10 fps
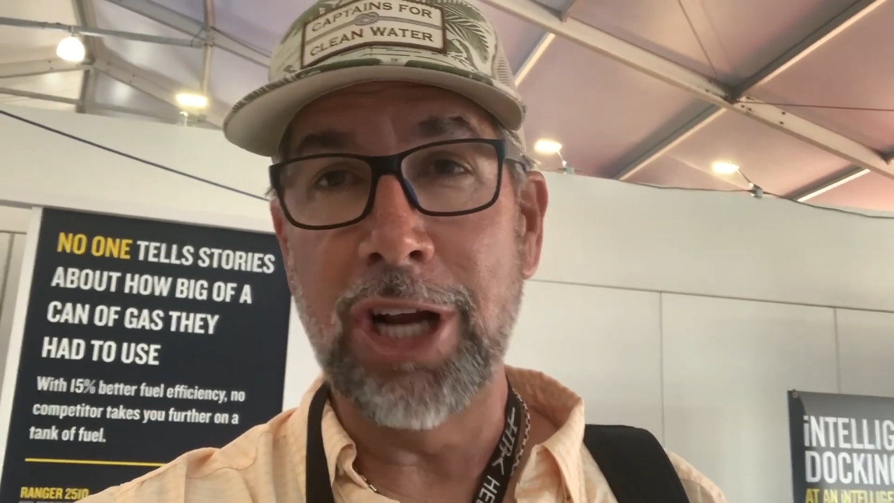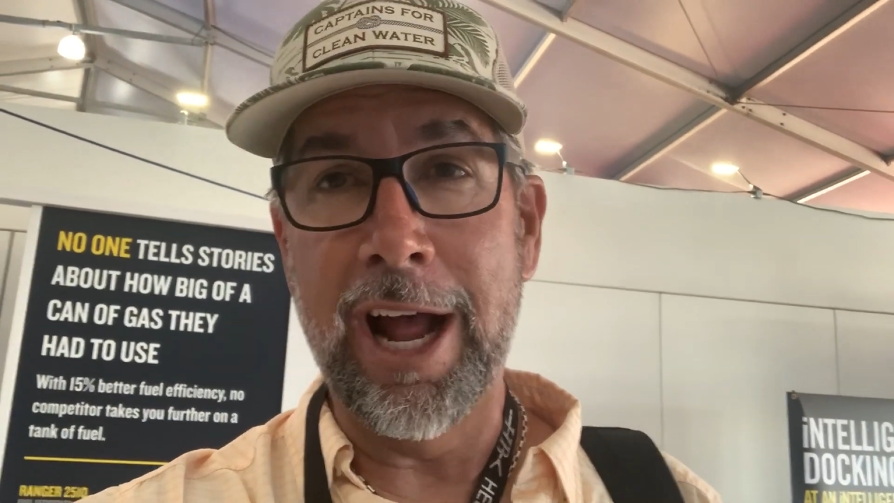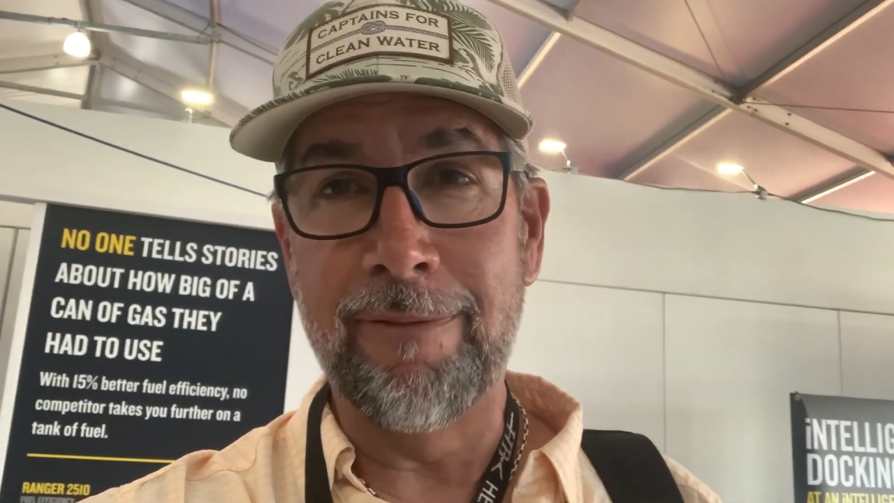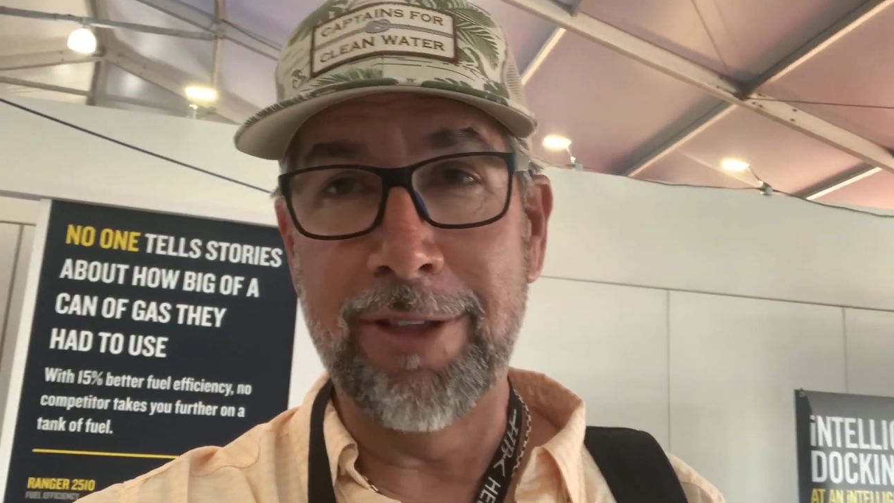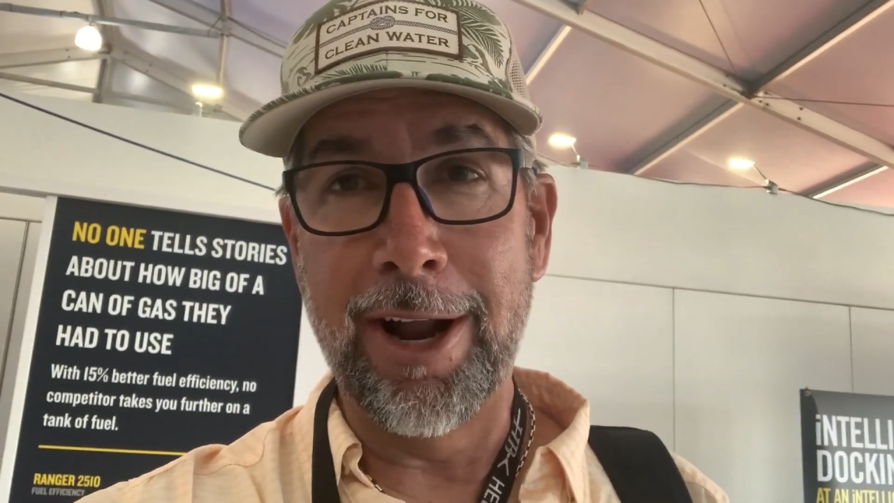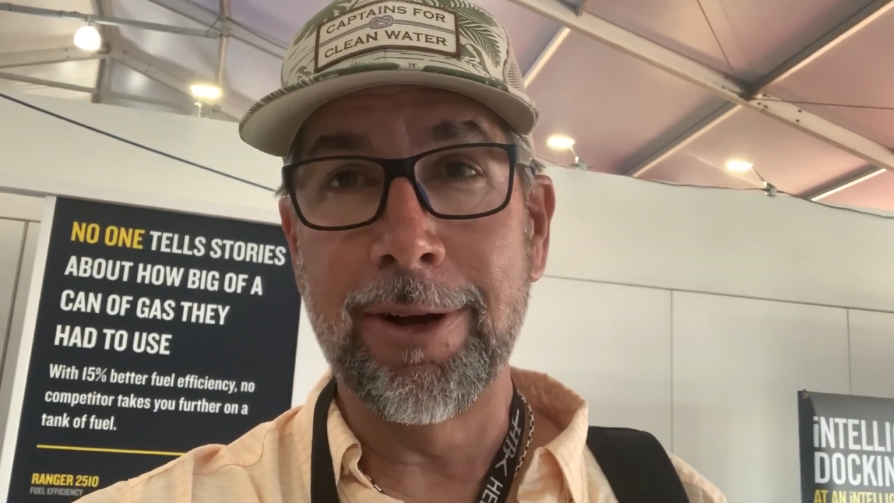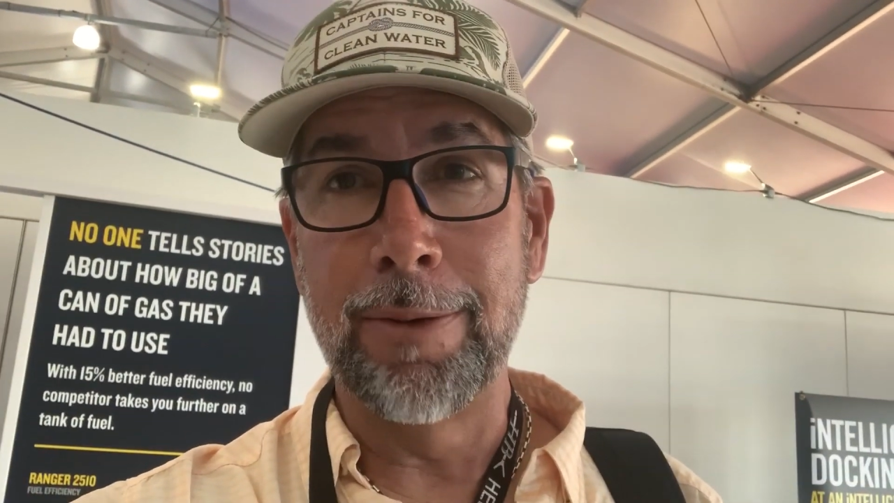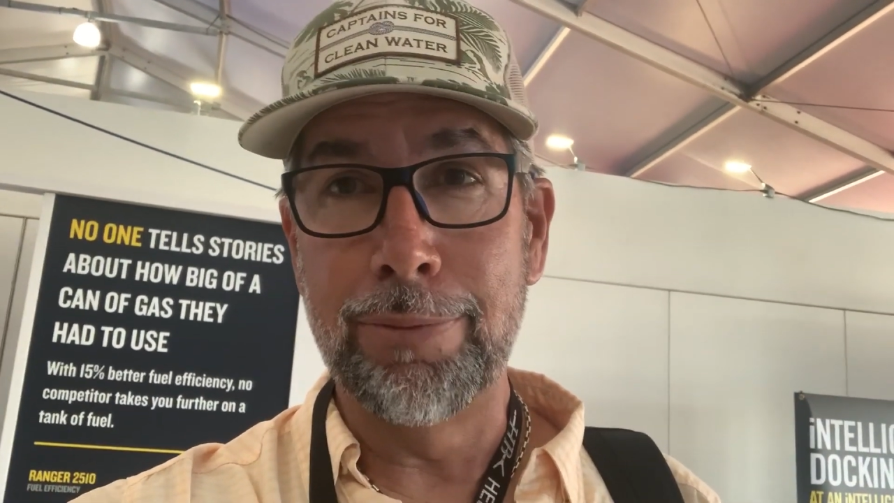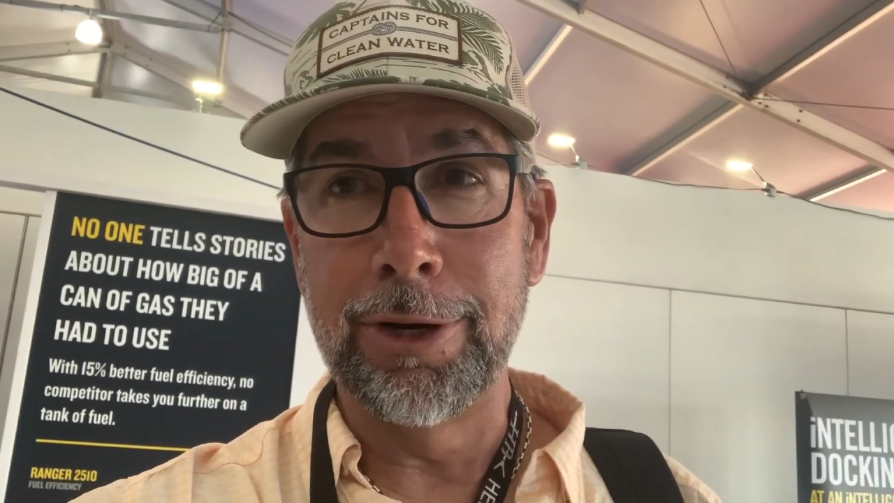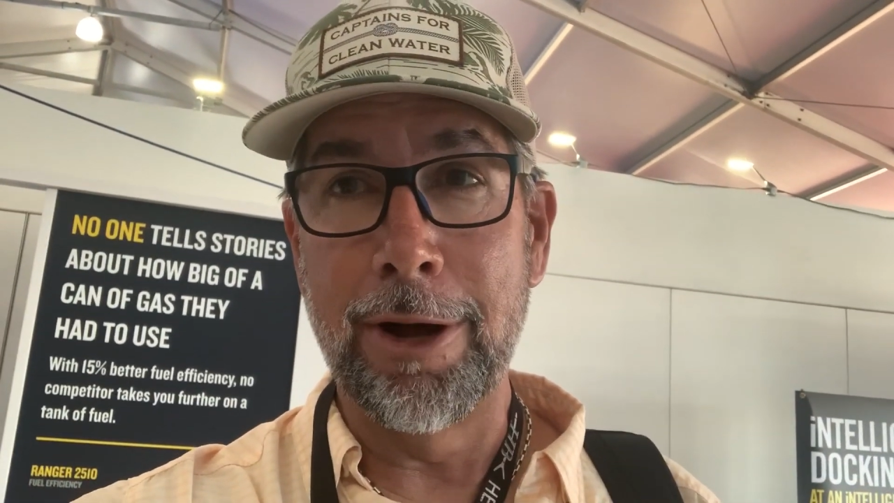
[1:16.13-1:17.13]
shaft that I'm
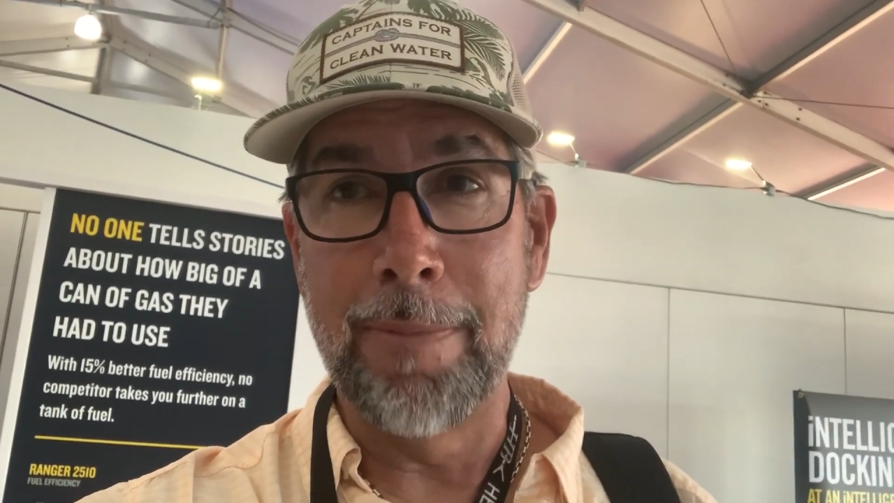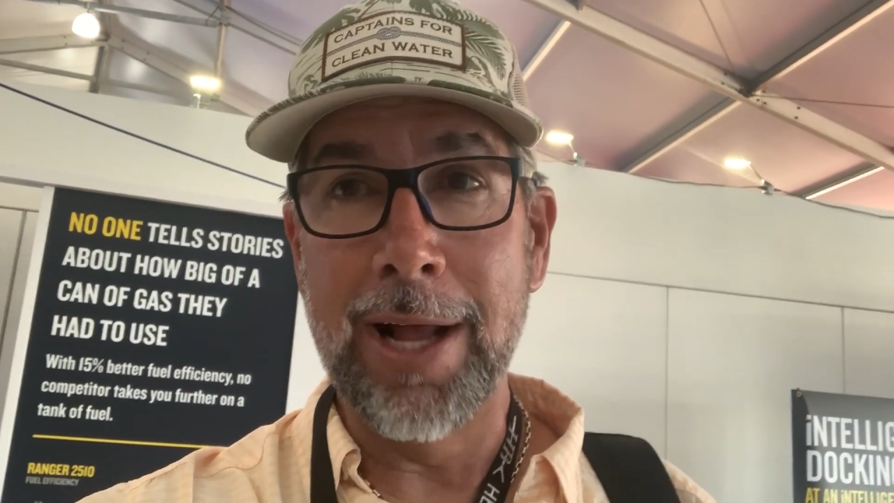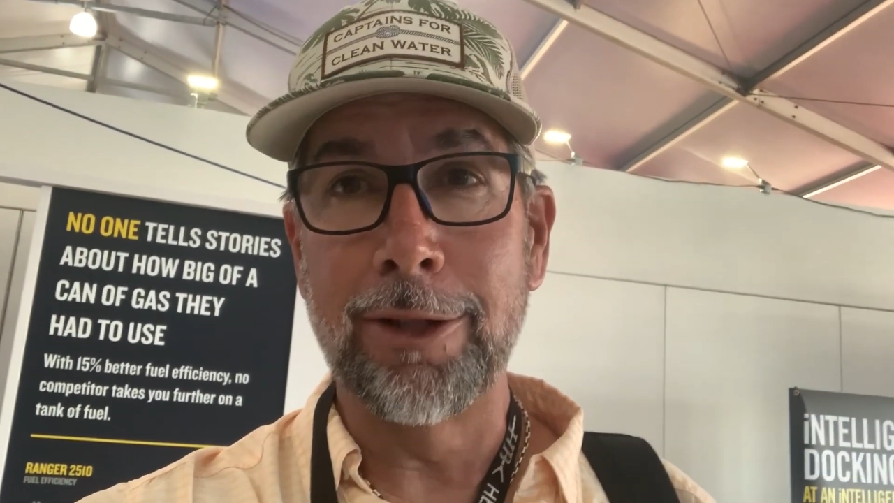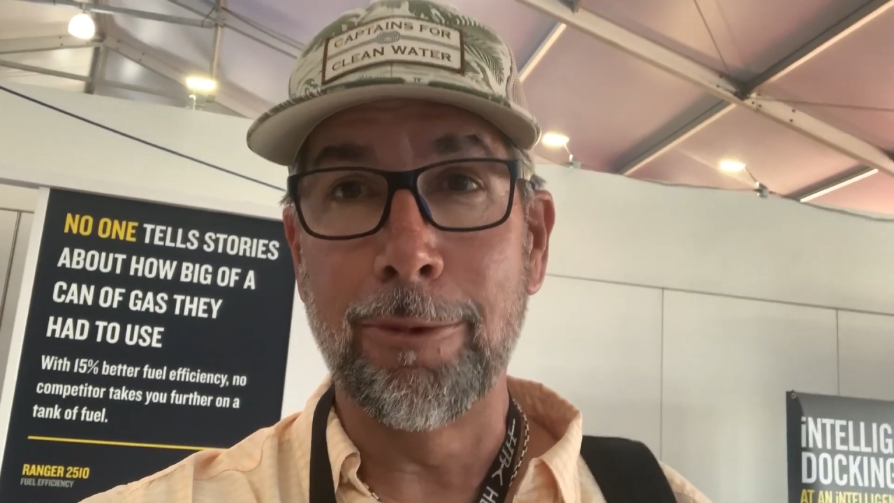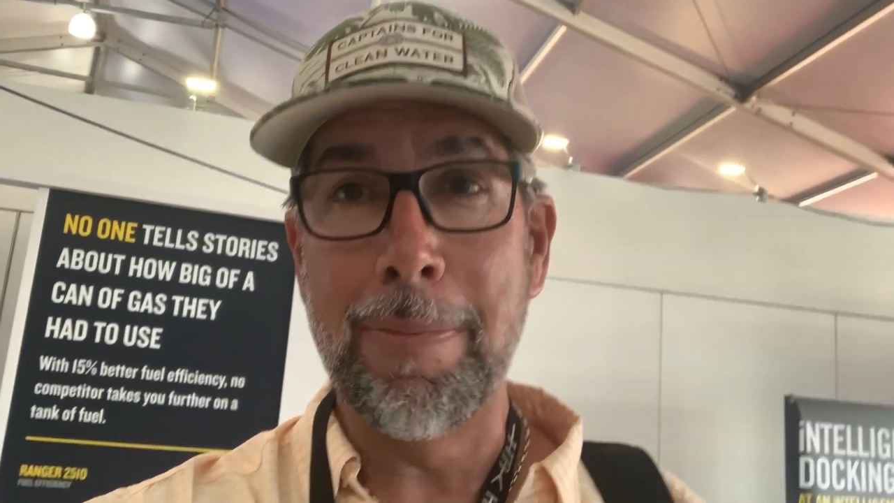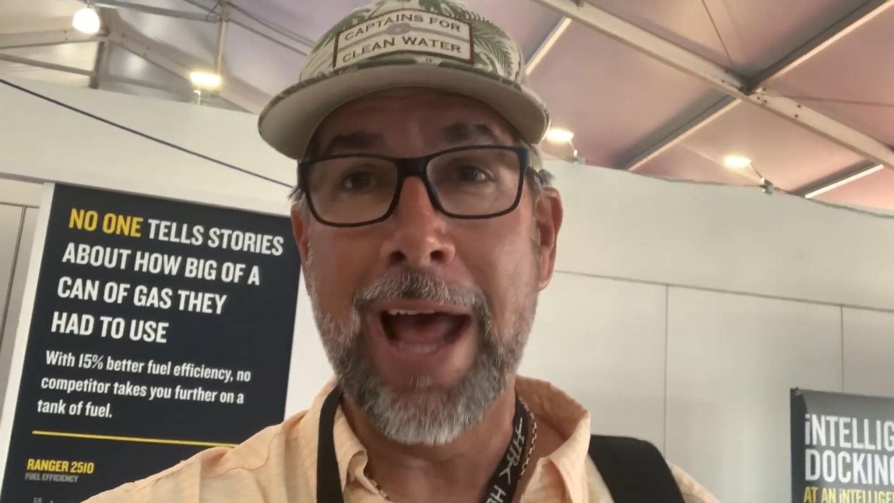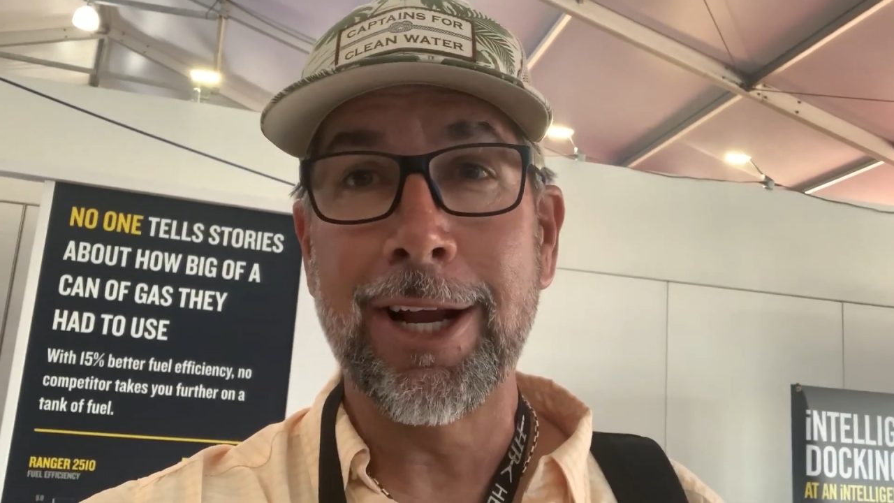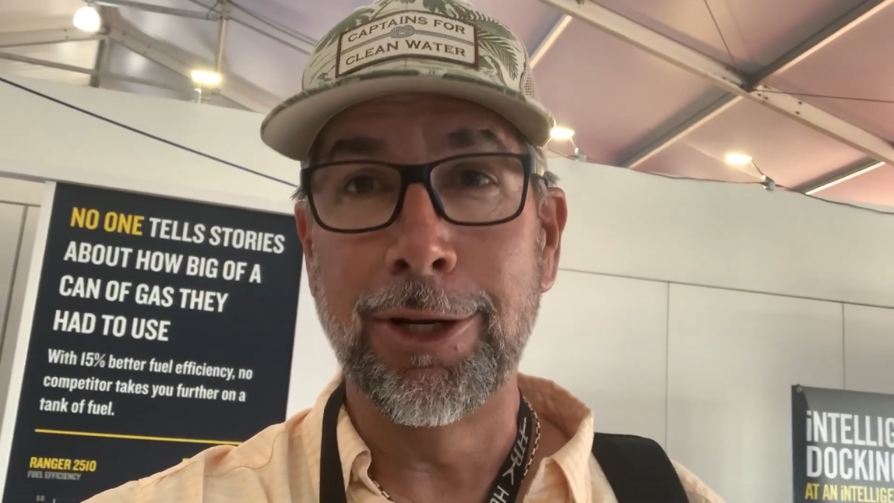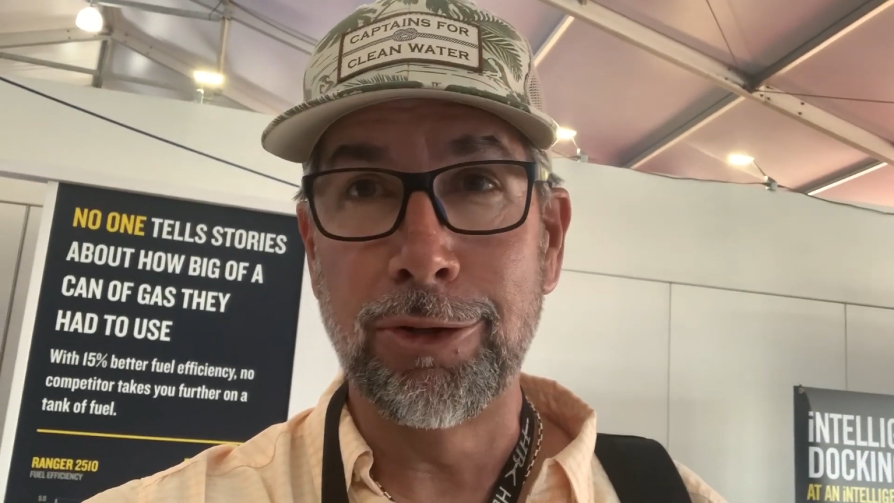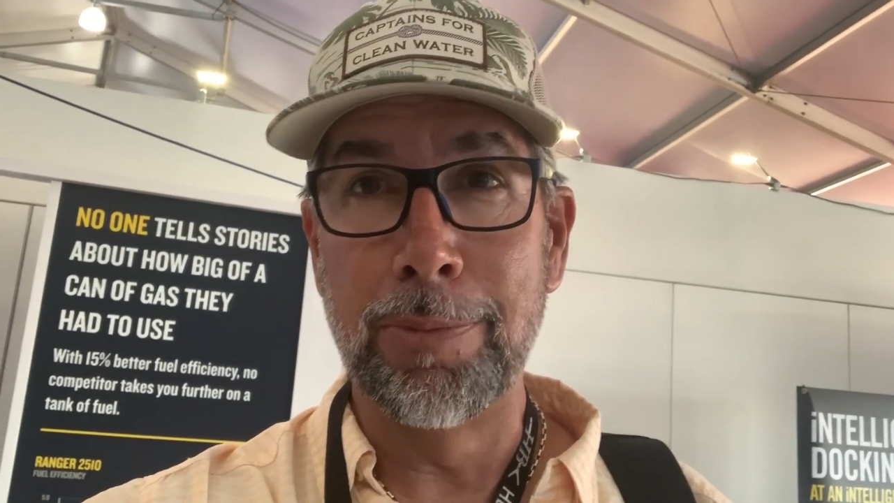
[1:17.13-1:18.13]
going to put on my little
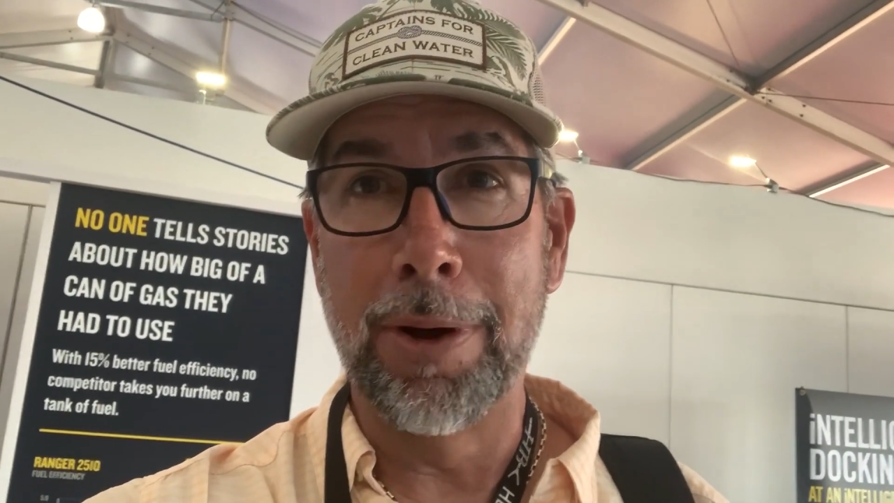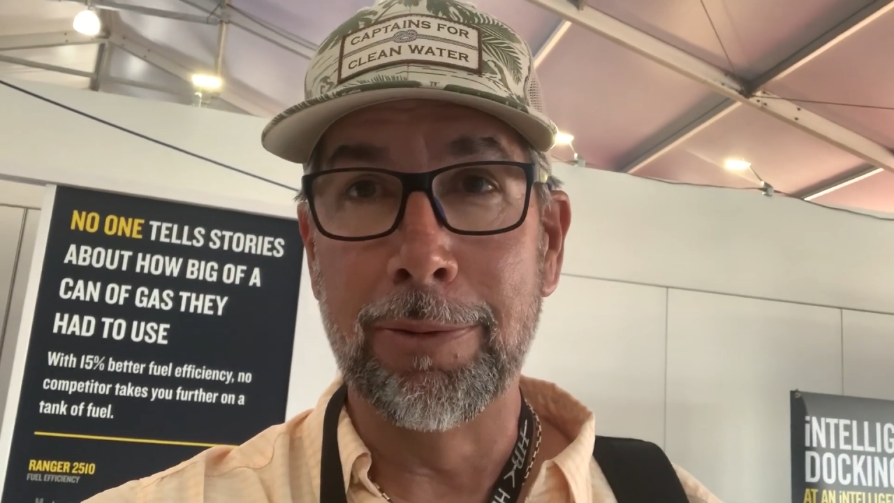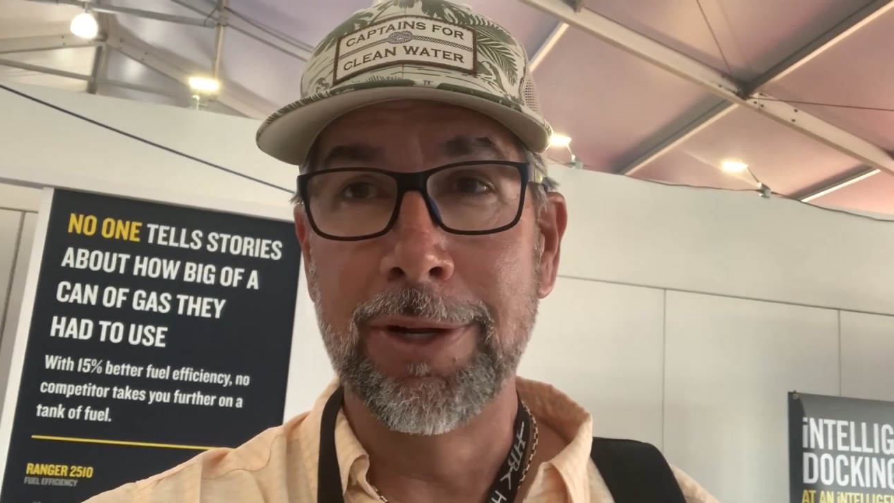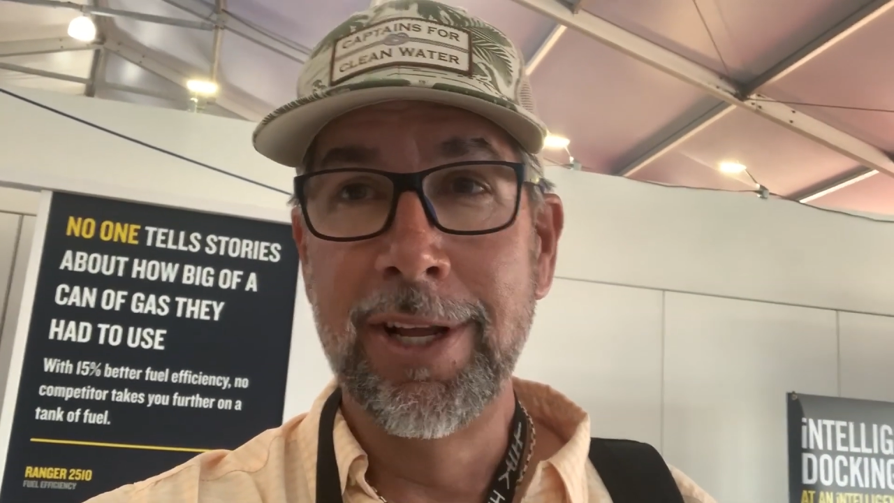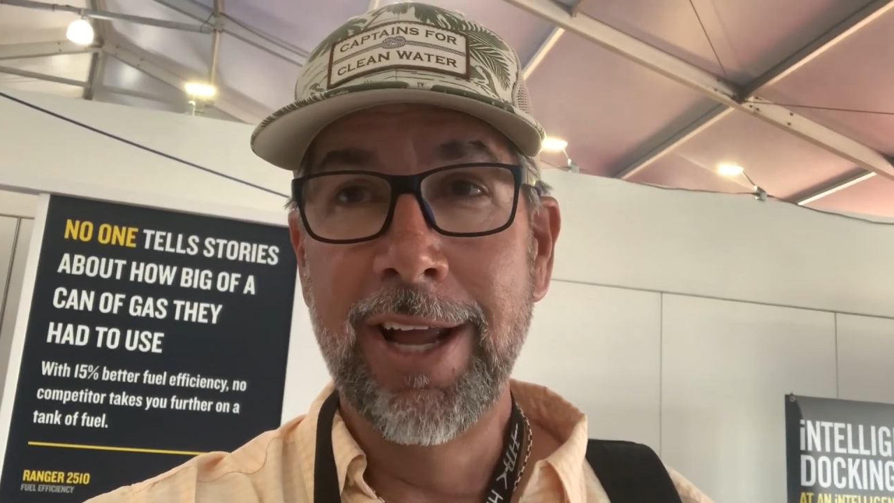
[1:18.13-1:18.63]
backcountry boat